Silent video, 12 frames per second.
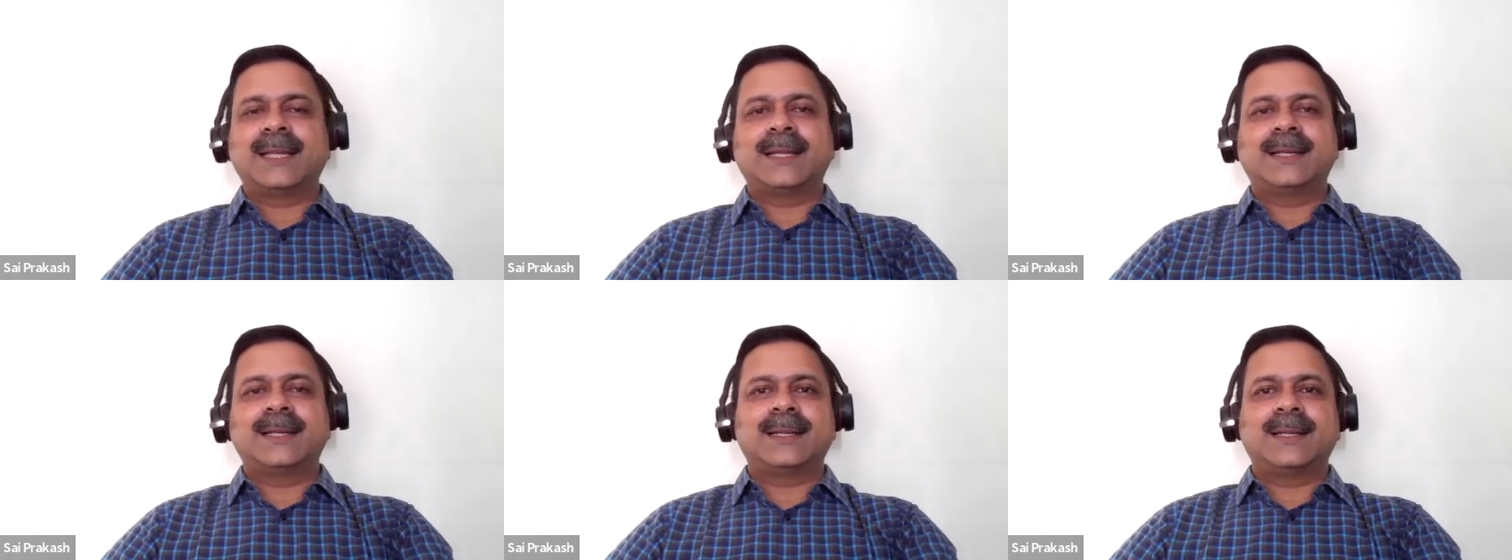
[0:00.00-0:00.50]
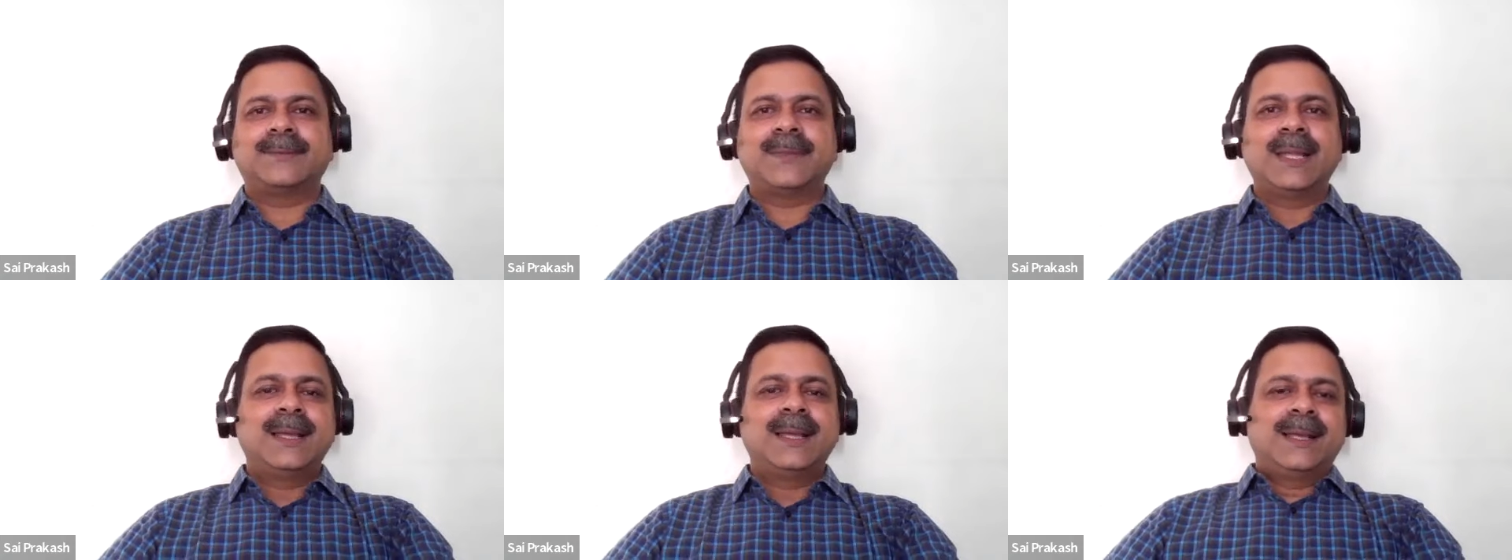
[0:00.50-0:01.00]
And then
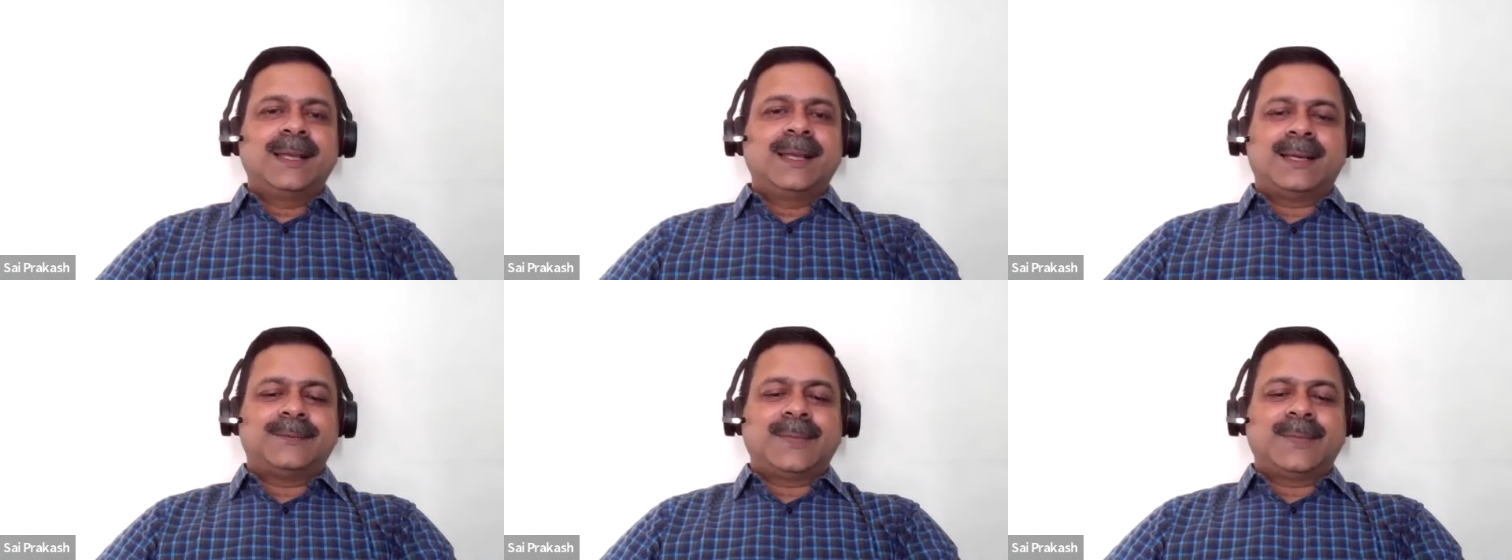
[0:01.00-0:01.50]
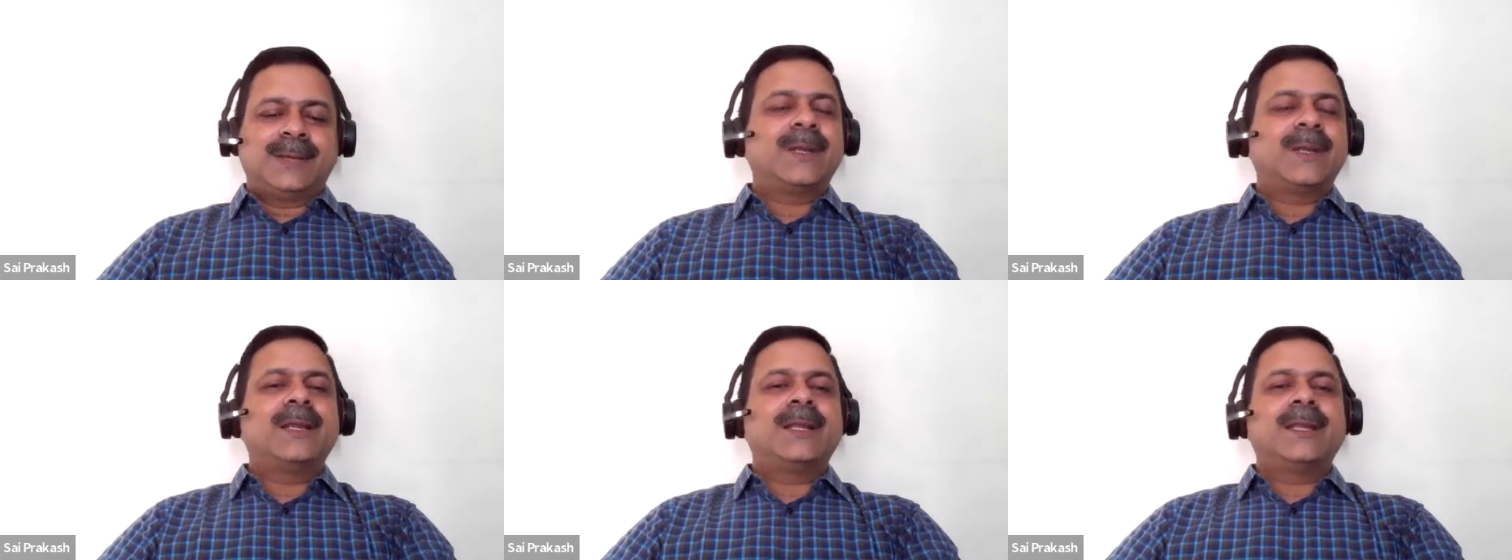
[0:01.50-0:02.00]
um, um,
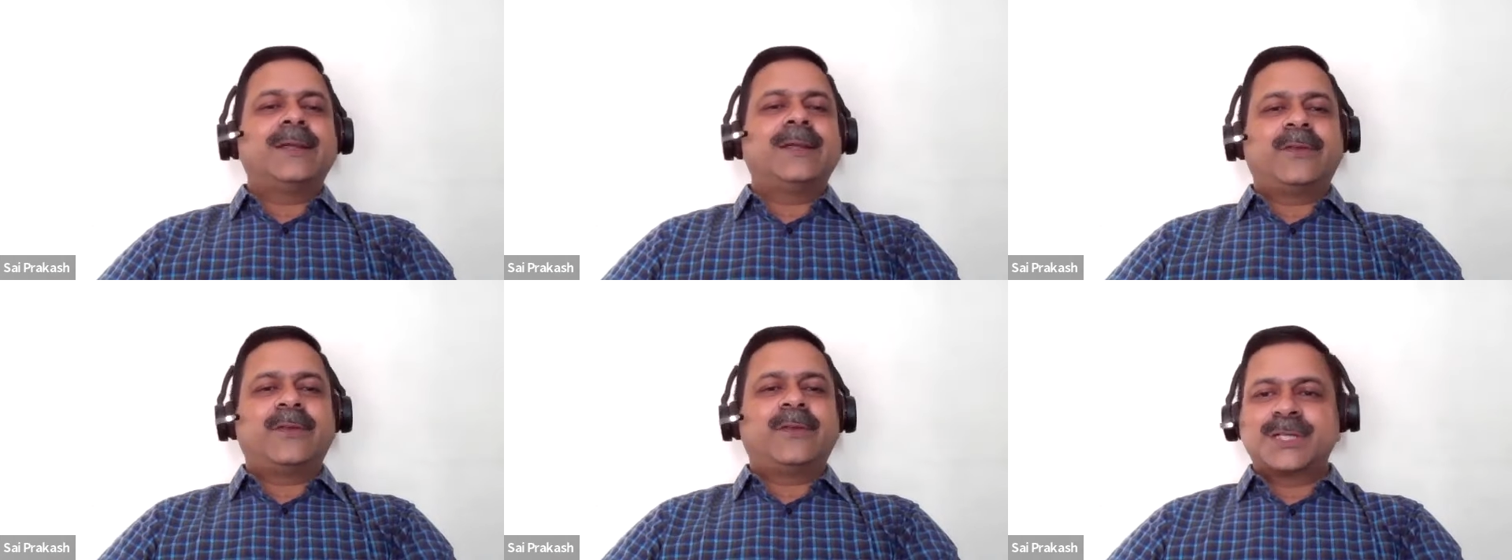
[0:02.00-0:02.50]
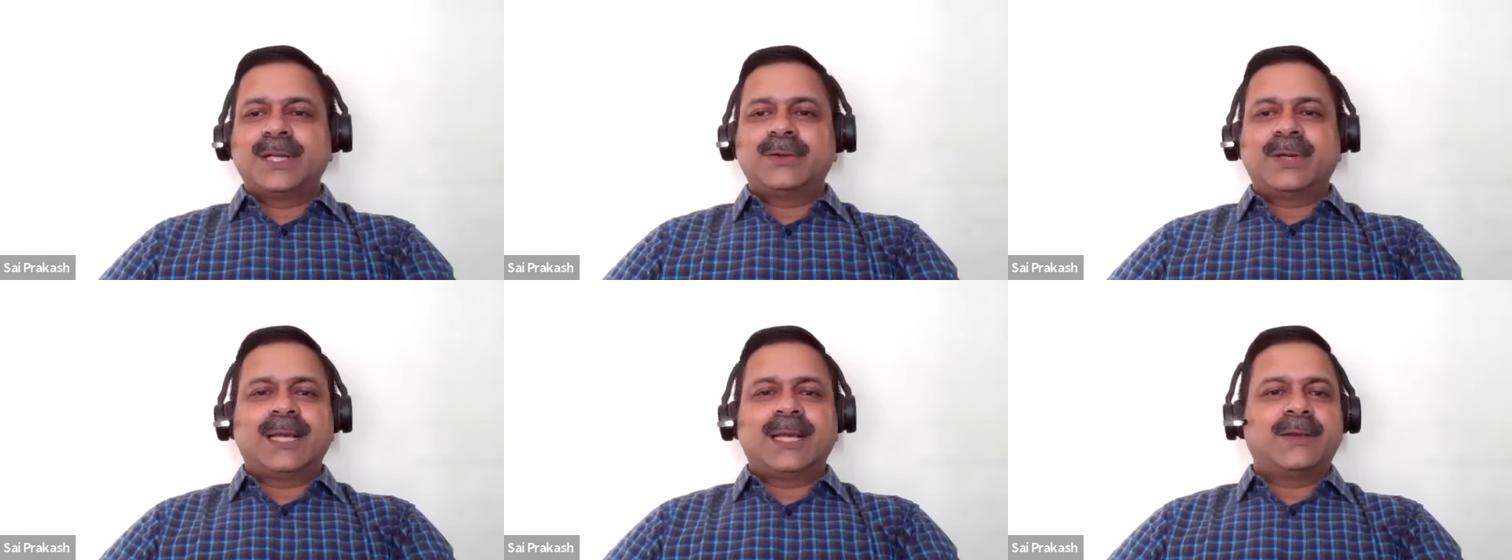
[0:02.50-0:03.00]
I'm really
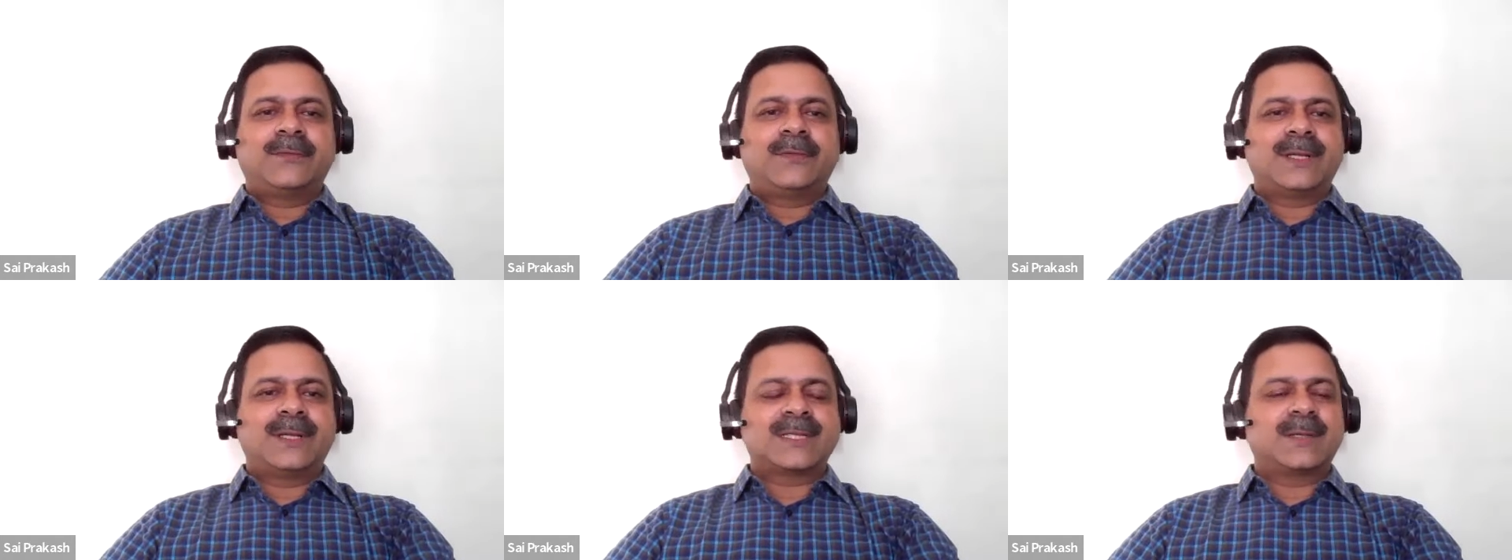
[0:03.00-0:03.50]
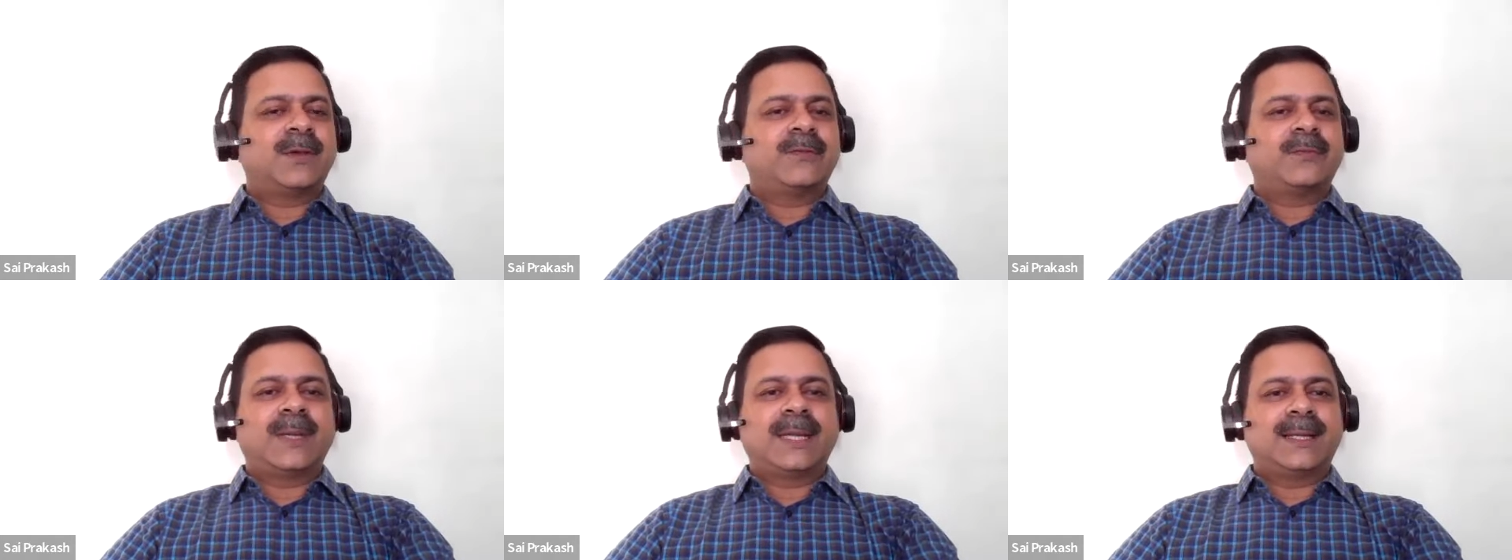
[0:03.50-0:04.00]
fortunate to have uh, some
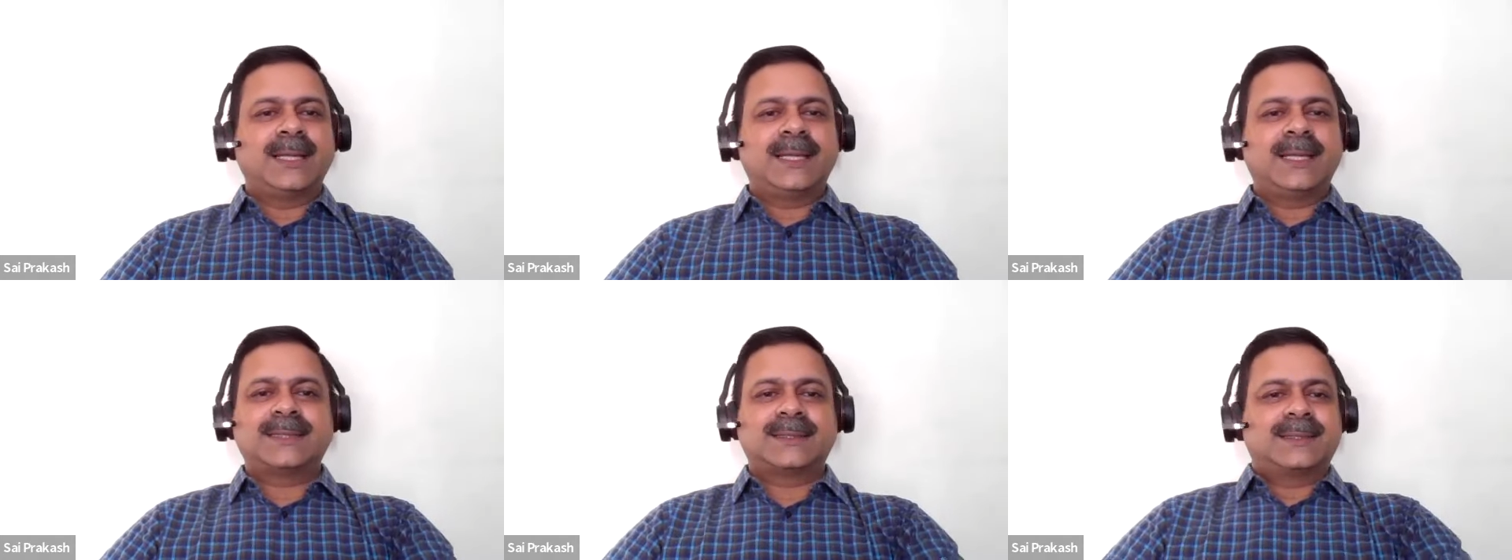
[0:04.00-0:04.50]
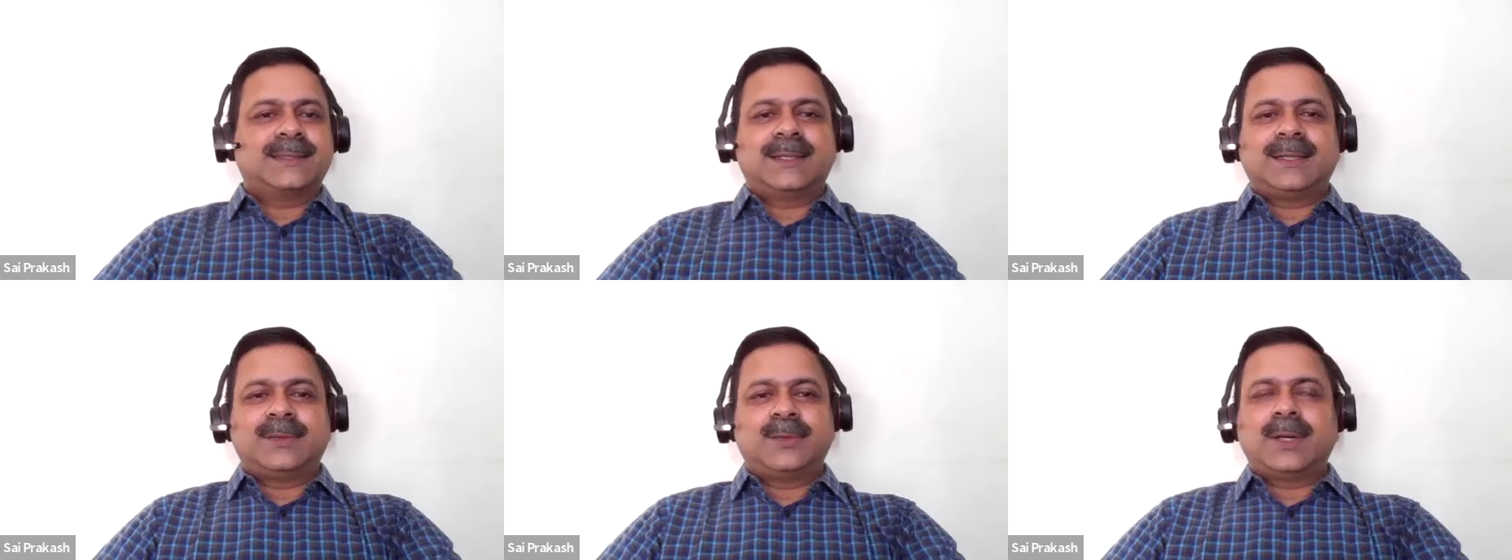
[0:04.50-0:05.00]
of my colleagues
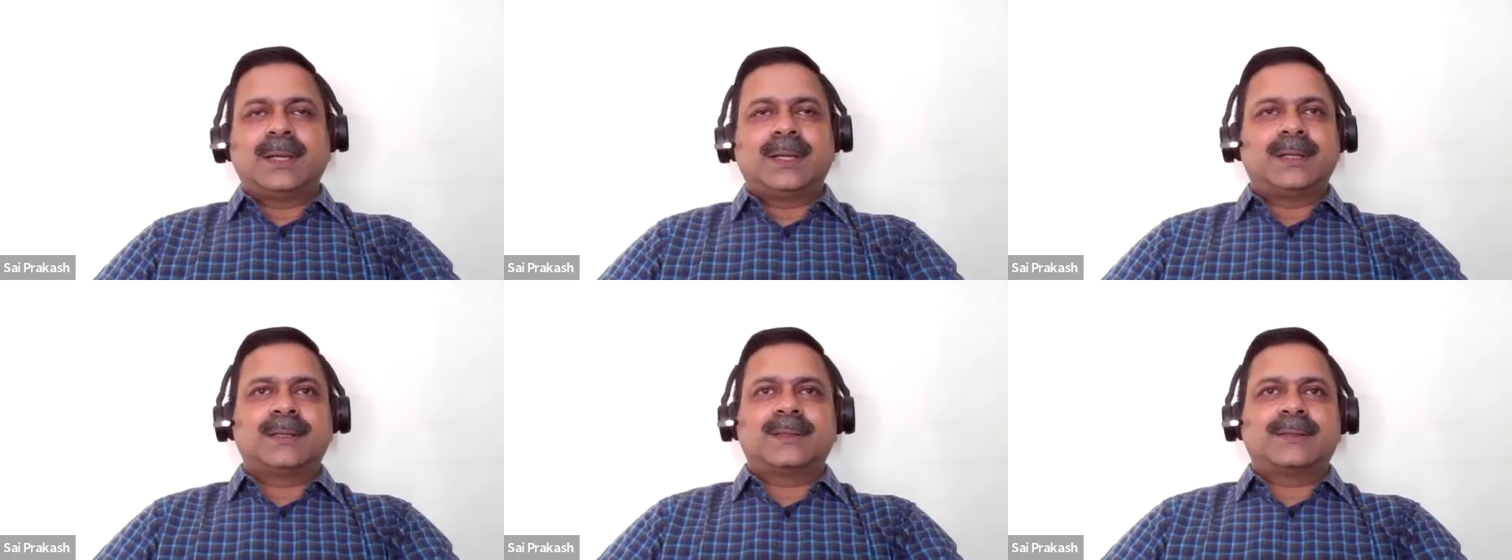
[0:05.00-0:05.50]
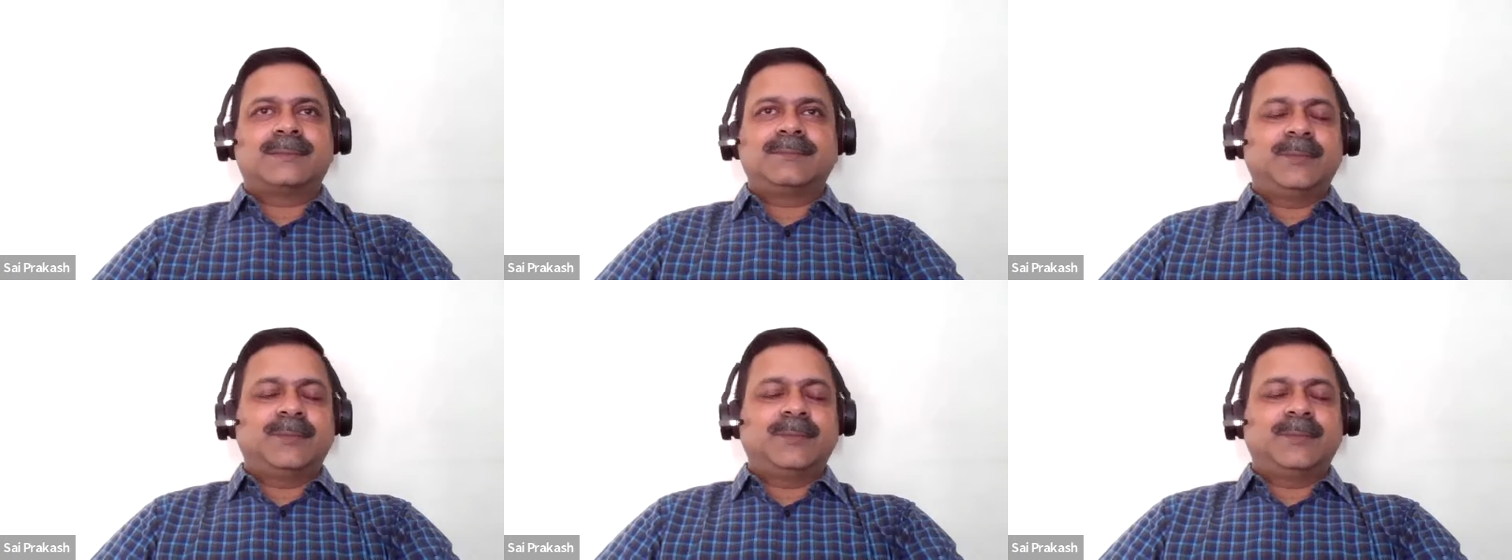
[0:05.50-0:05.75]
uh, who are